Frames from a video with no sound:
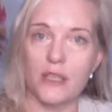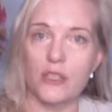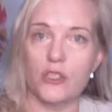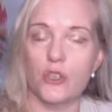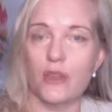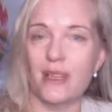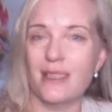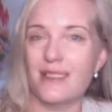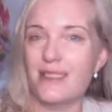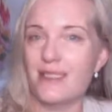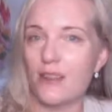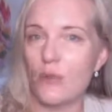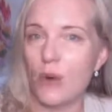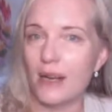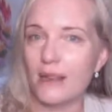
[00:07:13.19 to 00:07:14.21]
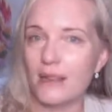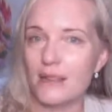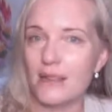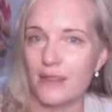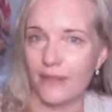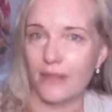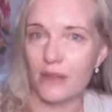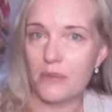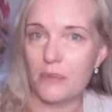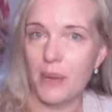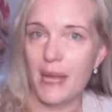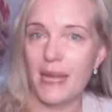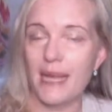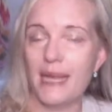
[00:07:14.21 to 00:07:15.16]
So that's a quite different
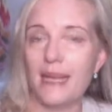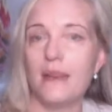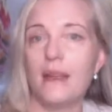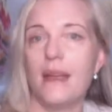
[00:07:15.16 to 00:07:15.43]
pain.